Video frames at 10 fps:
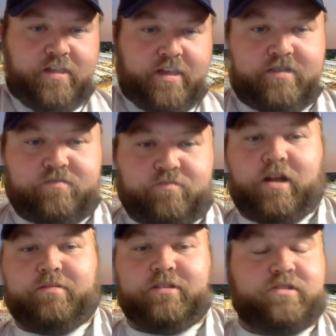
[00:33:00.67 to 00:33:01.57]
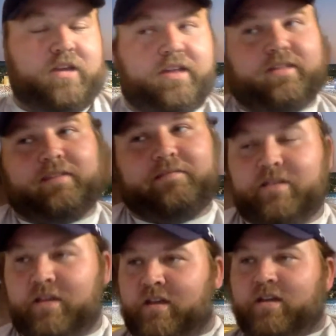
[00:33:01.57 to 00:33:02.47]
Like Robbie said, they
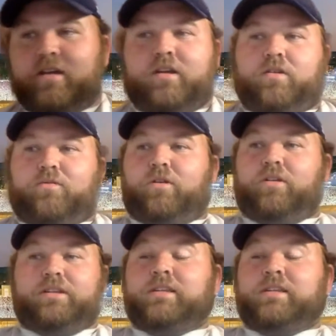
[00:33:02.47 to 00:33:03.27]
really